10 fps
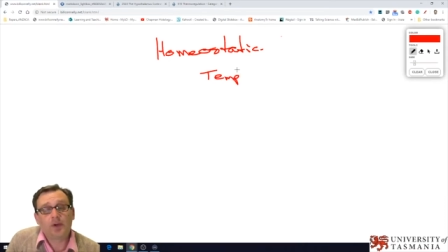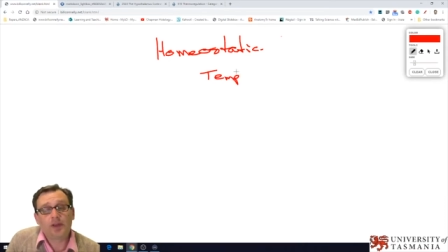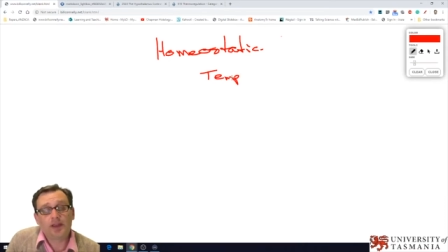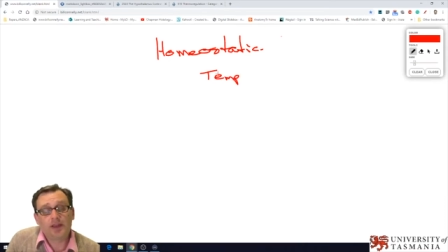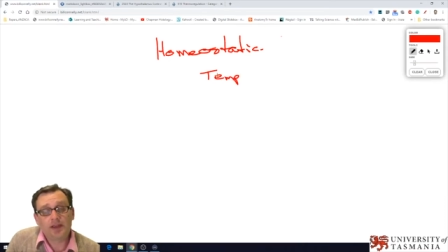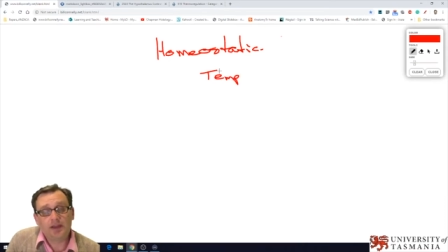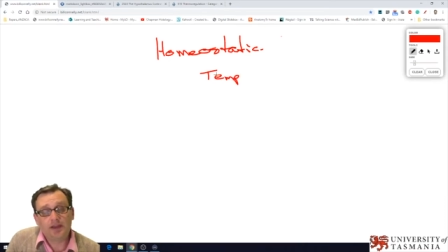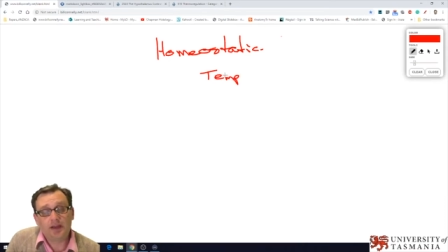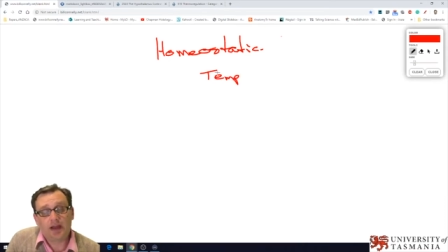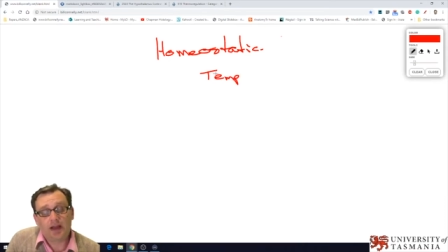and
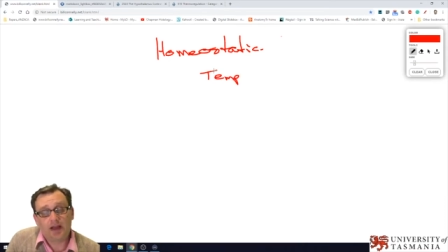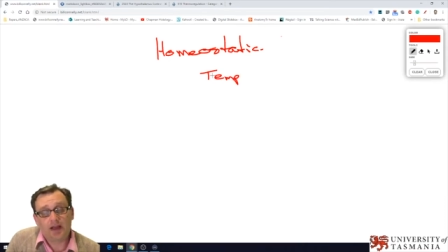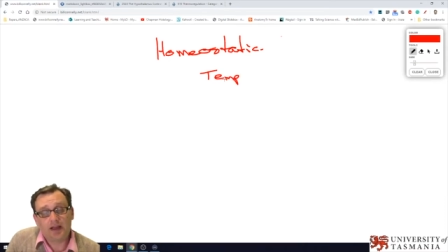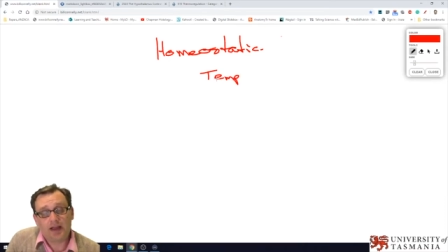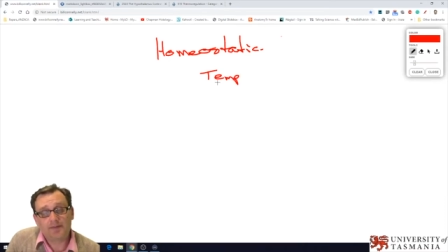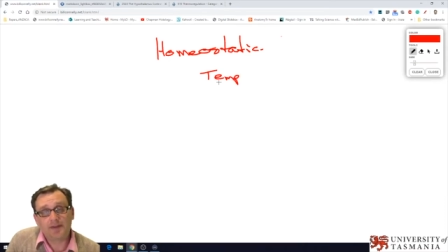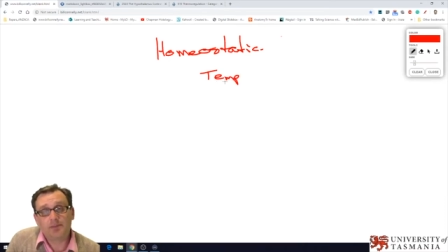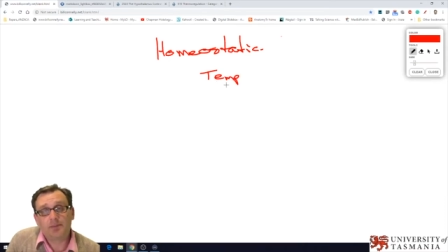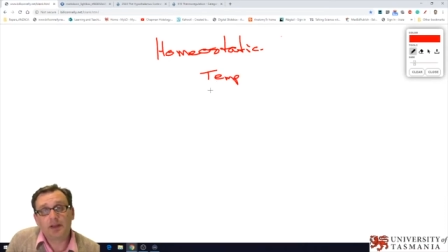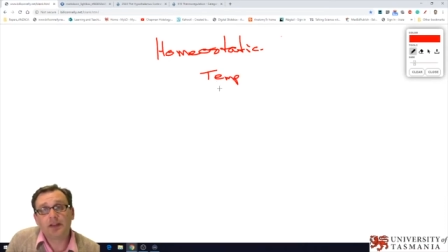we uh,
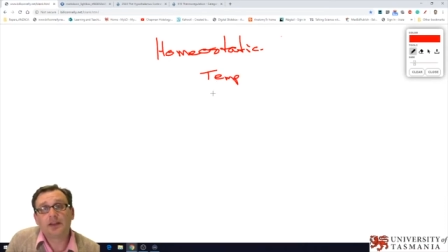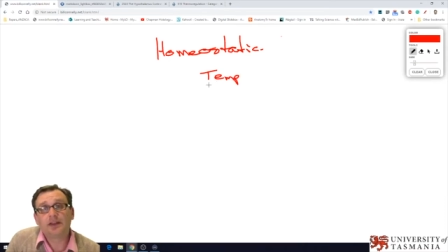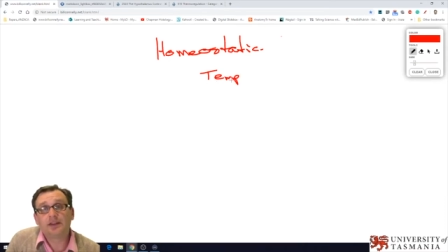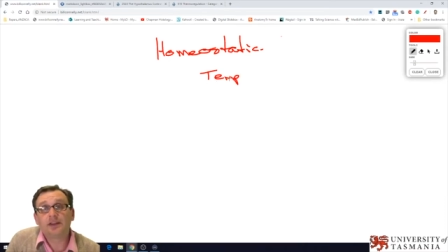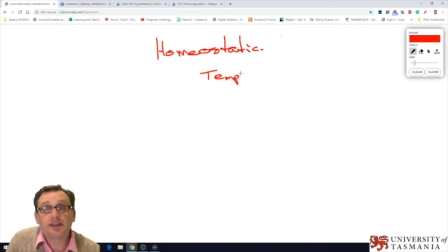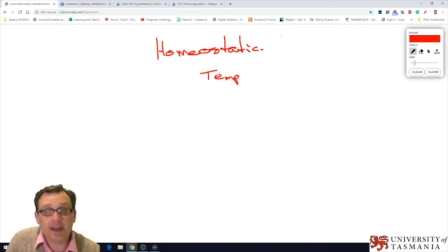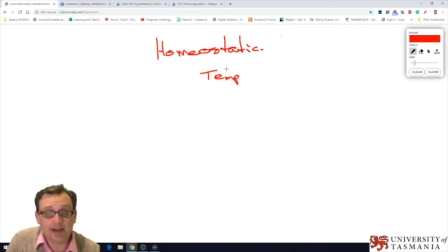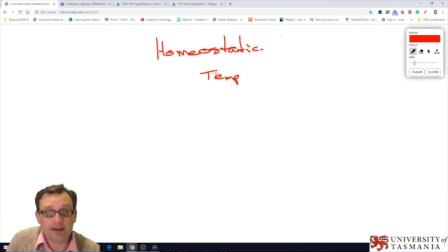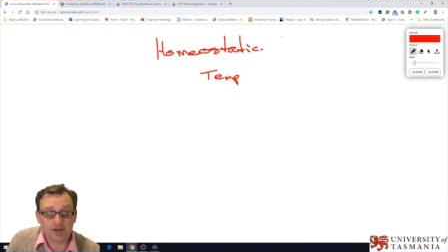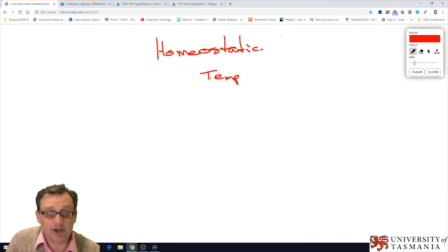have the ability to
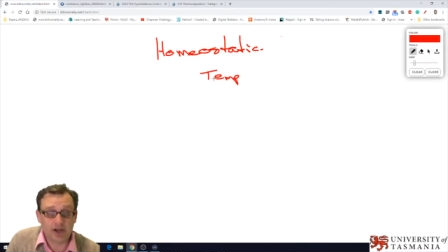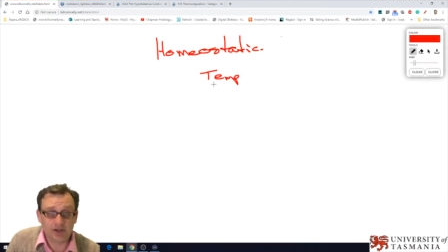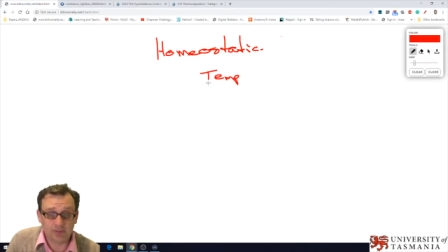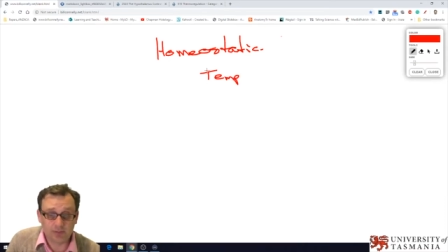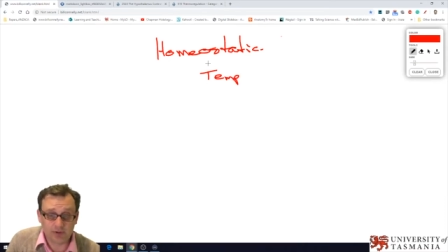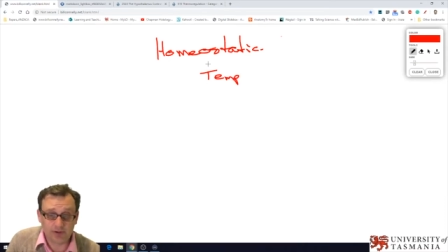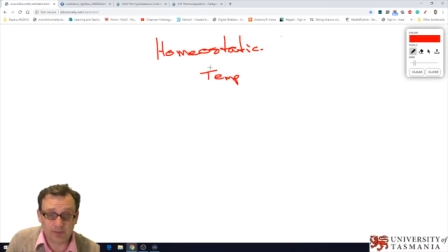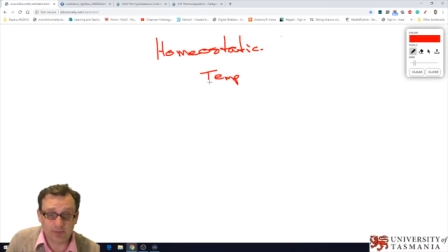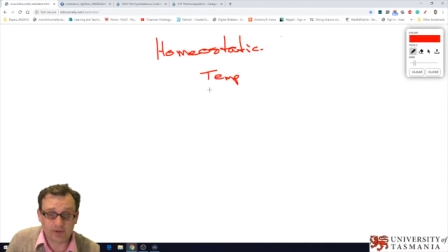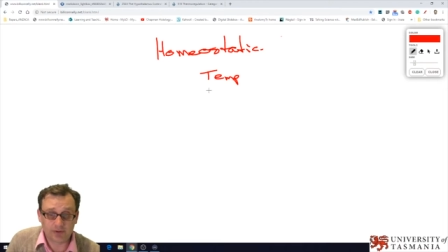detect a change in
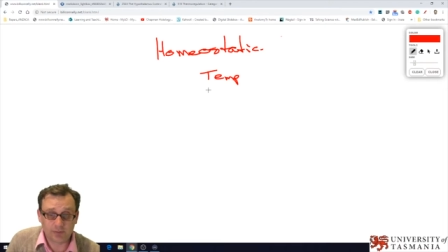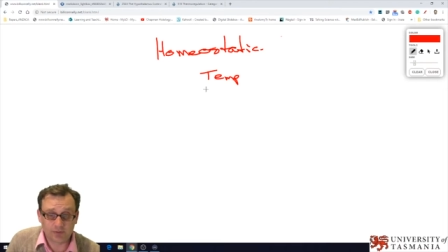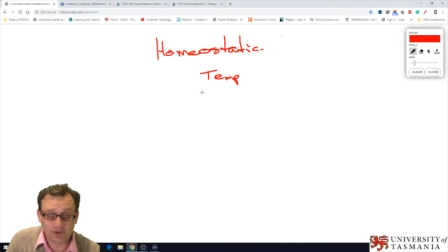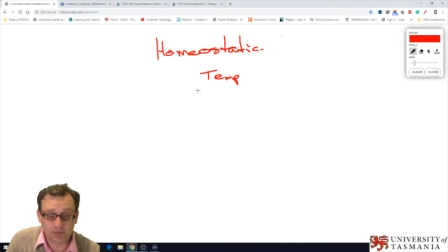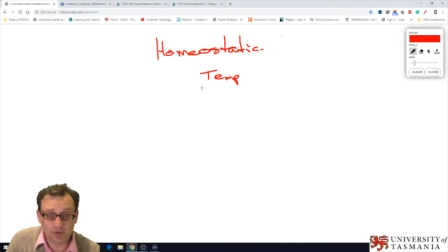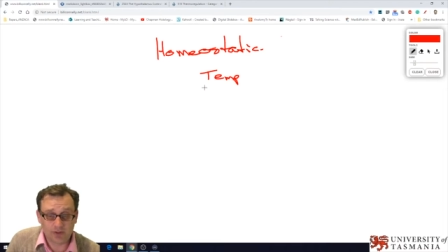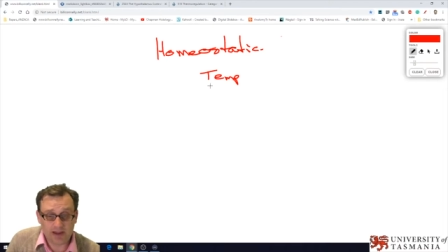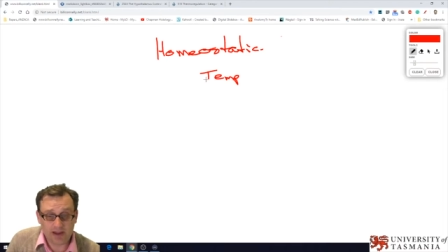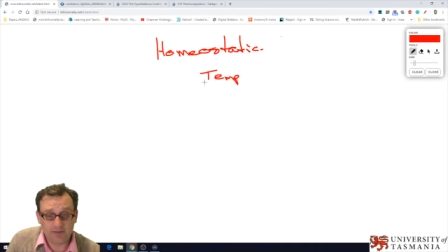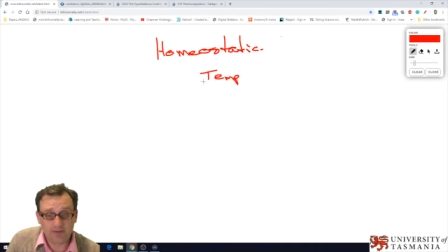body temperature.
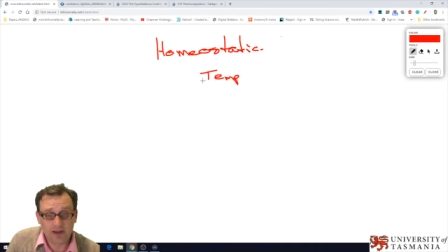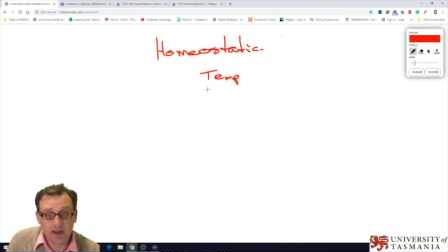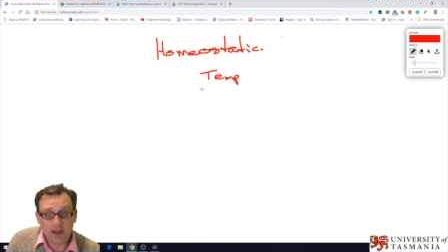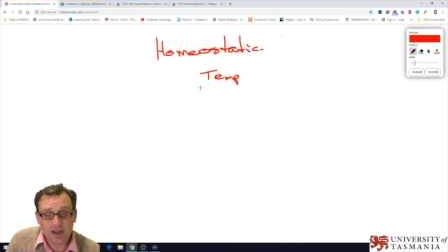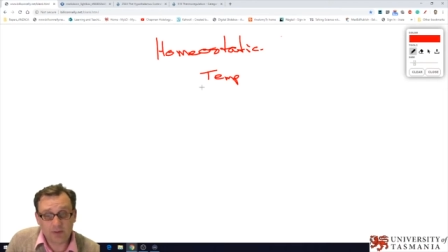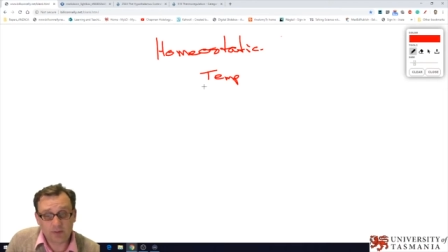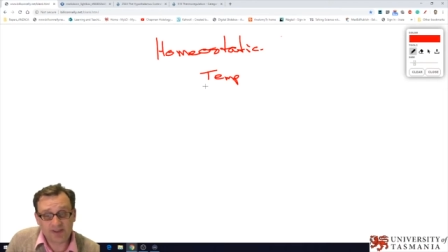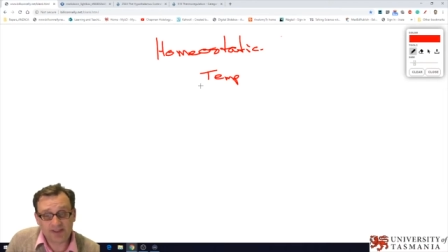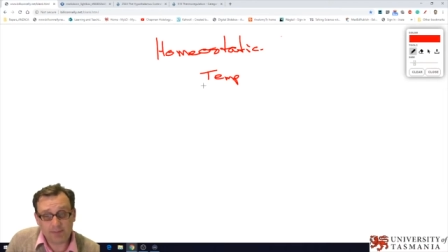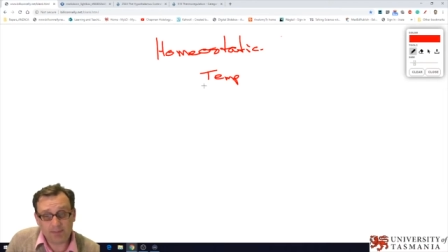So we'll have
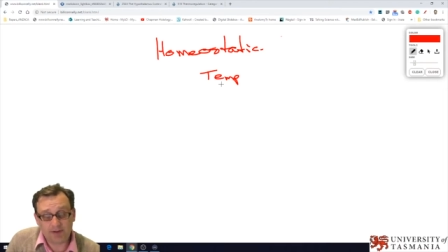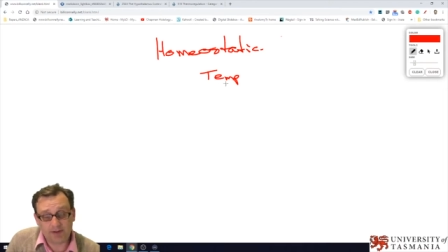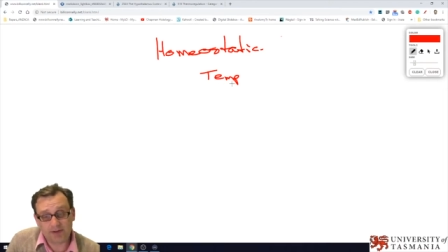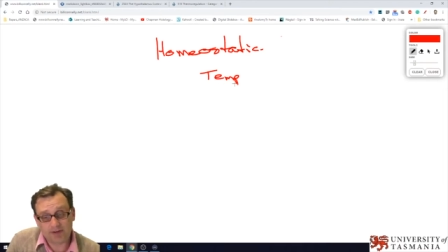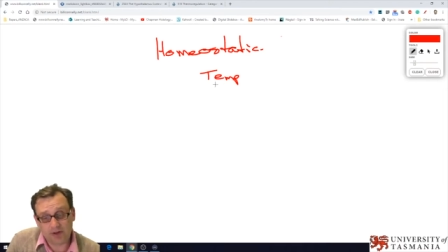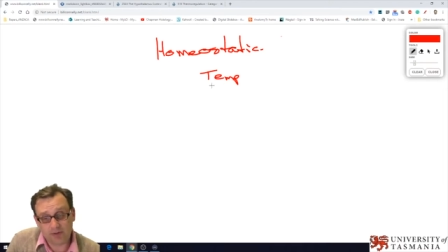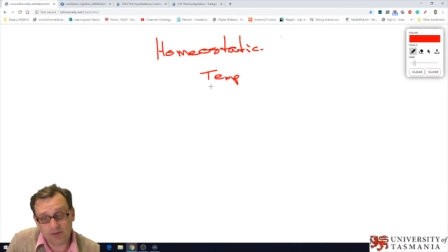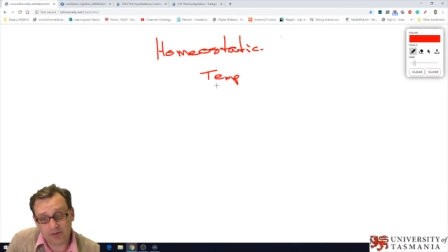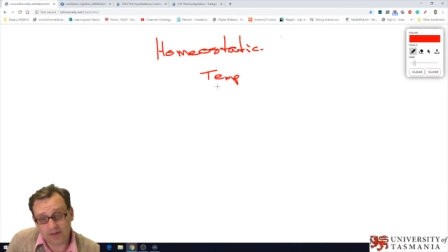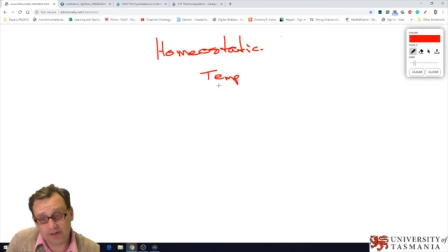a receptor
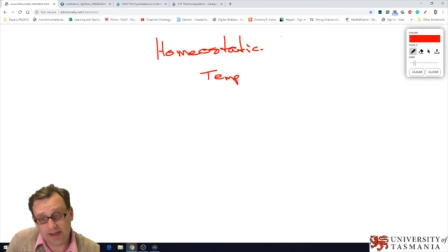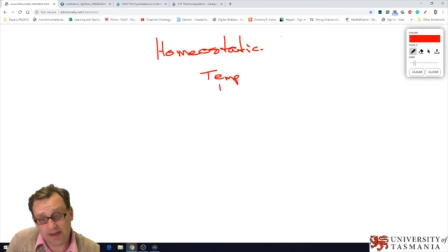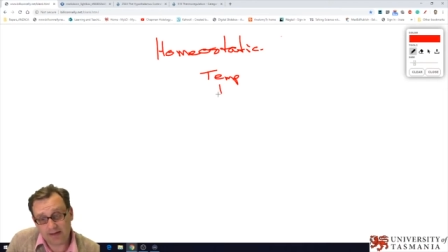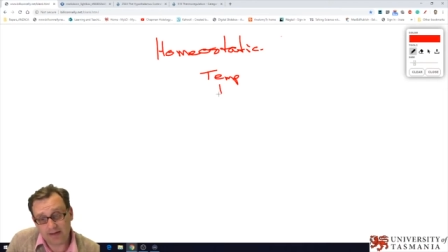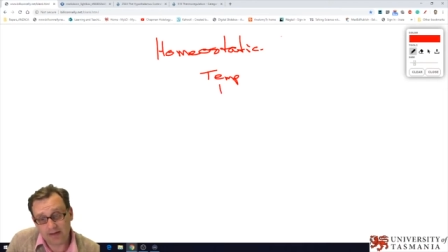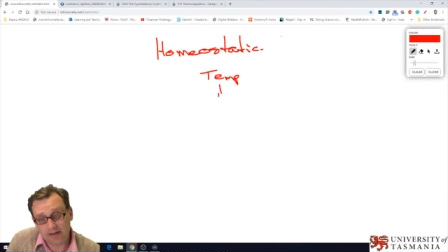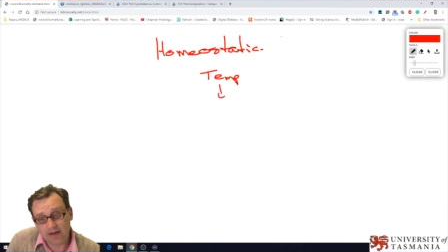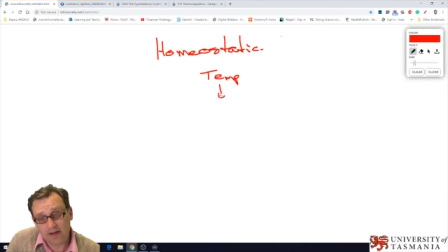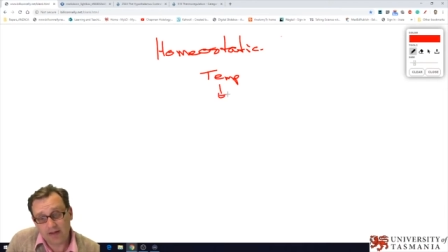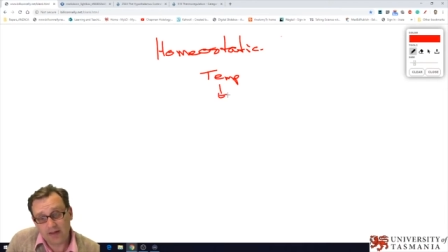that's going to
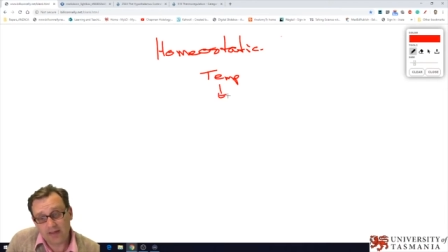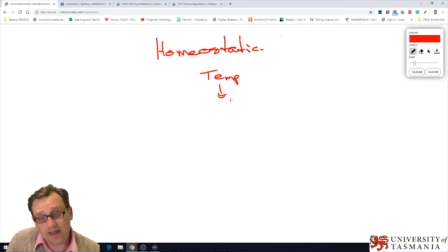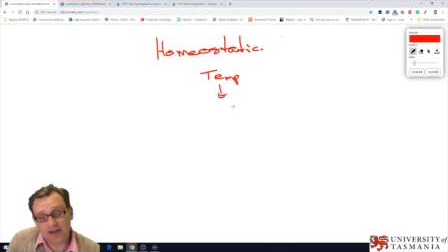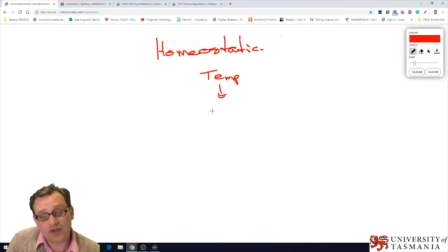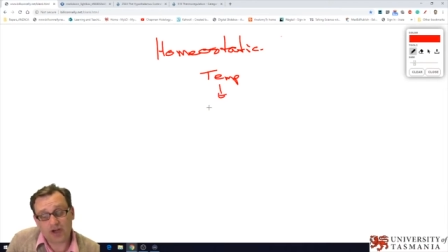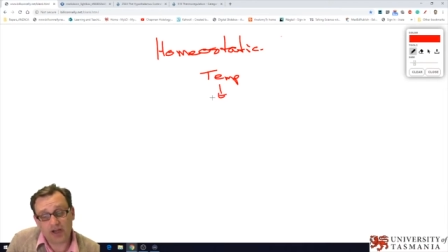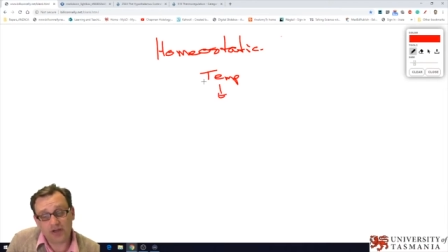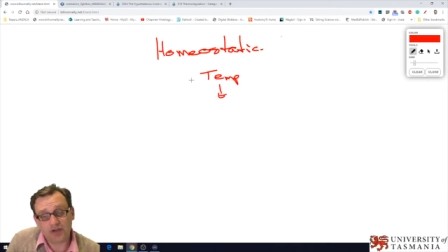detect that